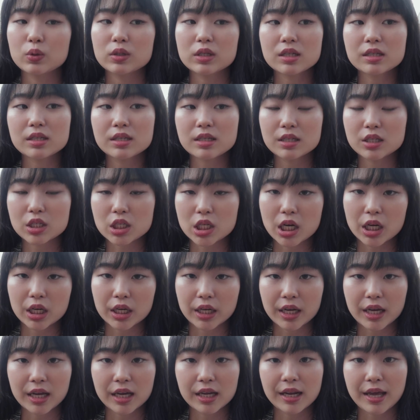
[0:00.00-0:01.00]
we just
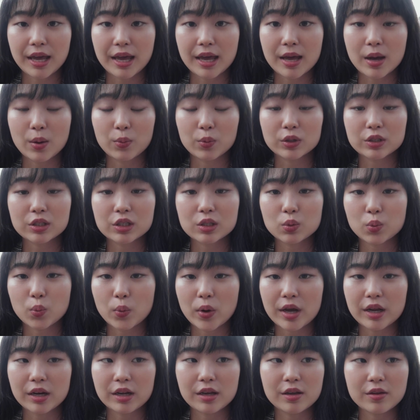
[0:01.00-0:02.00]
checked in and we're just
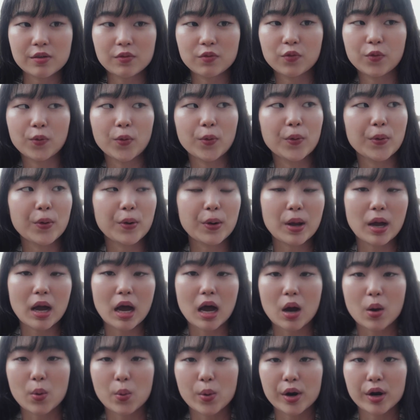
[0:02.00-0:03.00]
waiting for
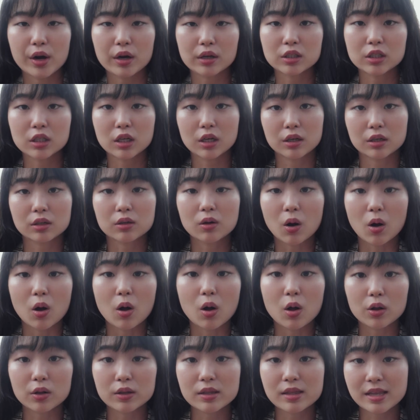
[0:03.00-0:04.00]
our
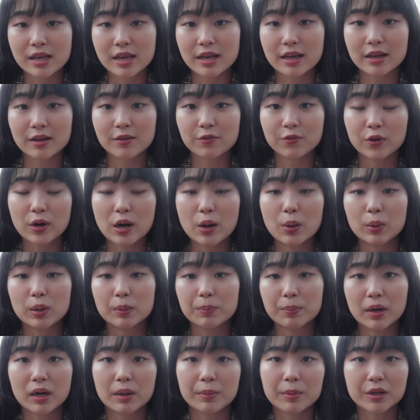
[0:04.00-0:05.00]
charcoal thing for our
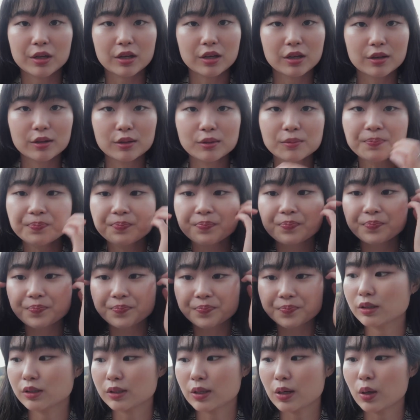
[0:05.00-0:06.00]
barbecue.
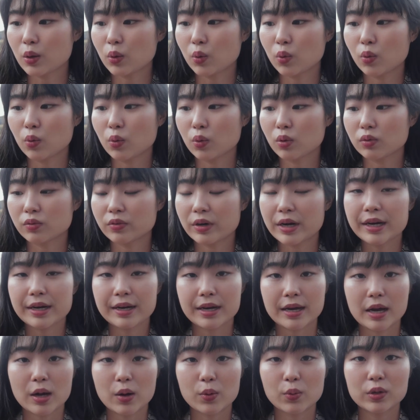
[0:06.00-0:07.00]
So right
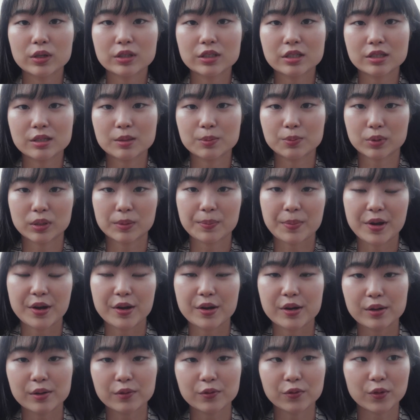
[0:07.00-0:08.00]
now we're just
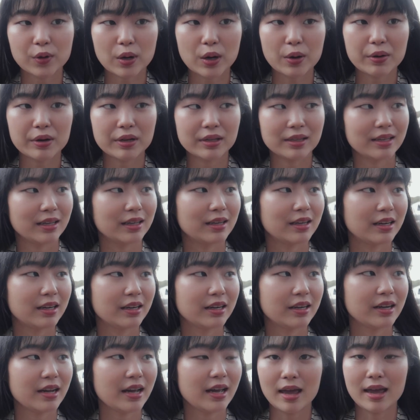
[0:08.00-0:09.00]
preparing for our
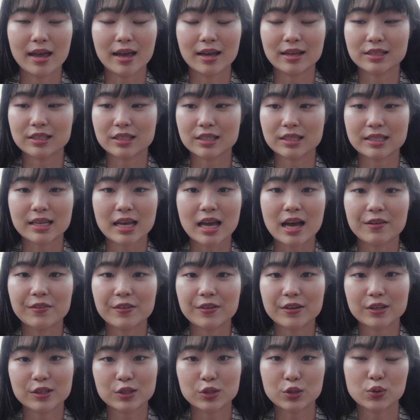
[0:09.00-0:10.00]
dinner and just
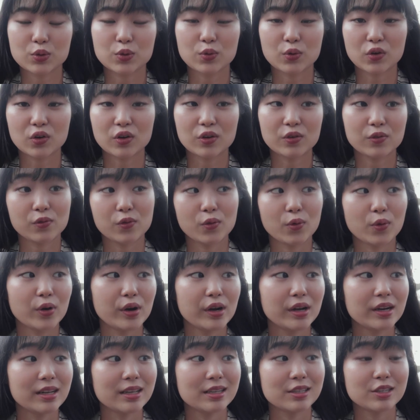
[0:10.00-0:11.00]
having a tour
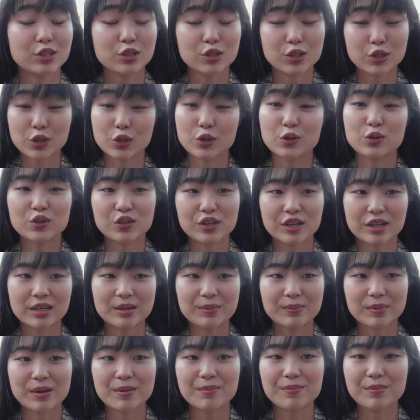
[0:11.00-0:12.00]
for this huge
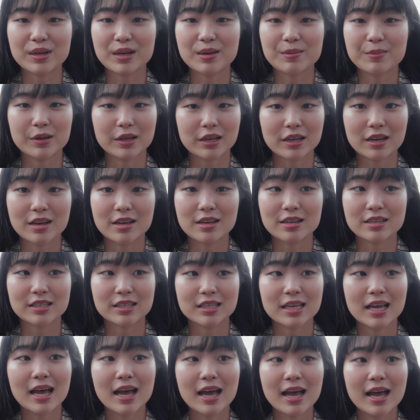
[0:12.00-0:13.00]
Airbnb,
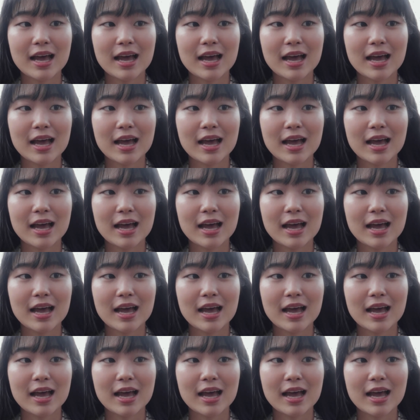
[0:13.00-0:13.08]
because